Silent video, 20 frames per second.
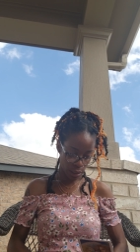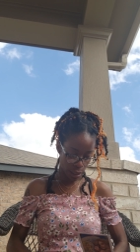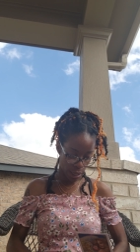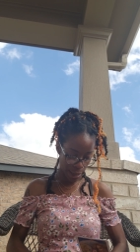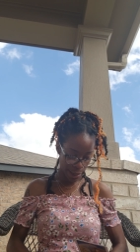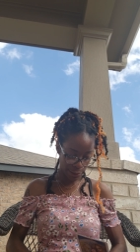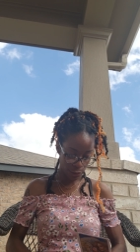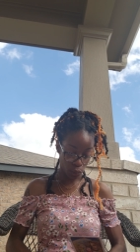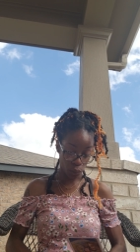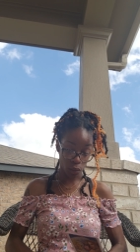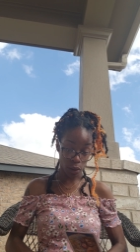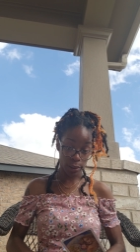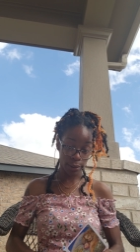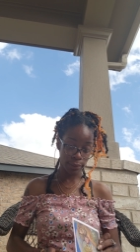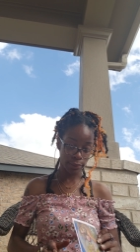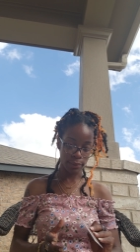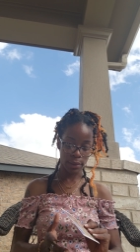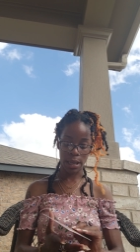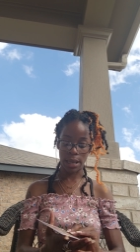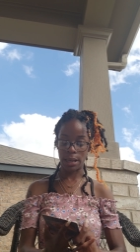the last
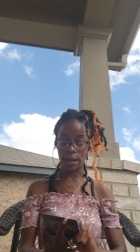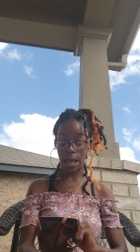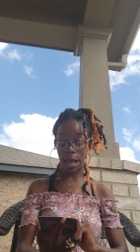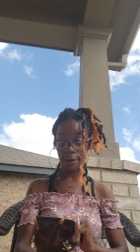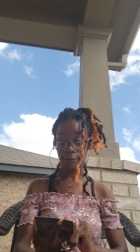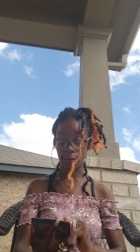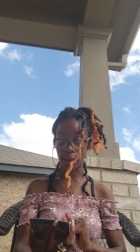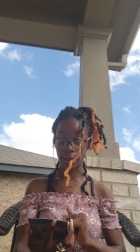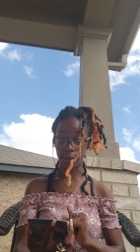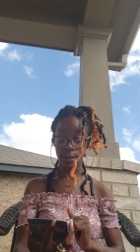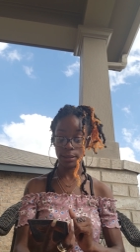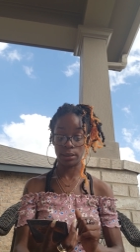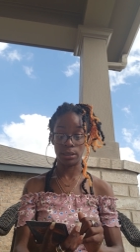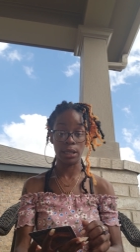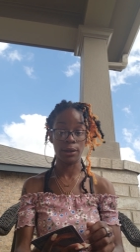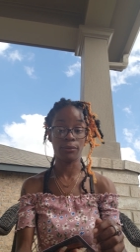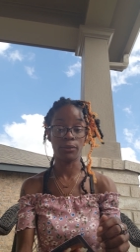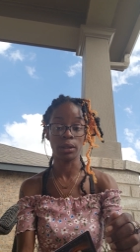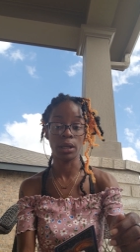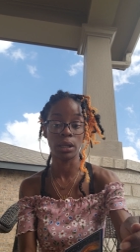one. And I feel like this
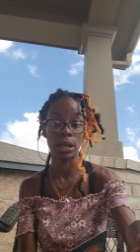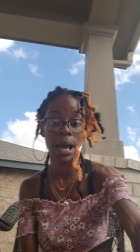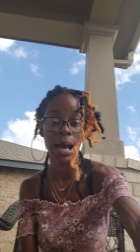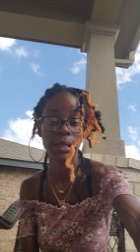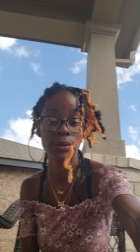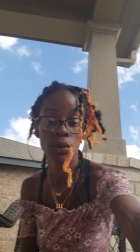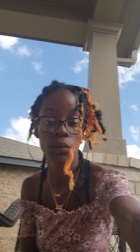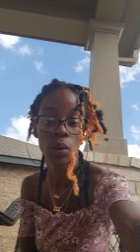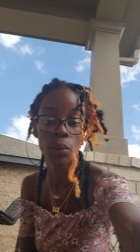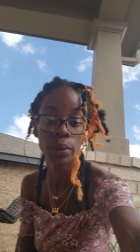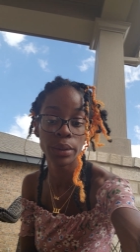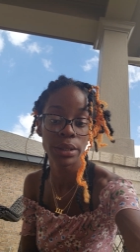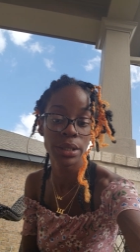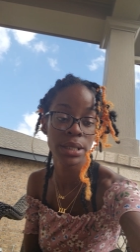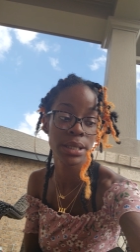definitely aligns with what we were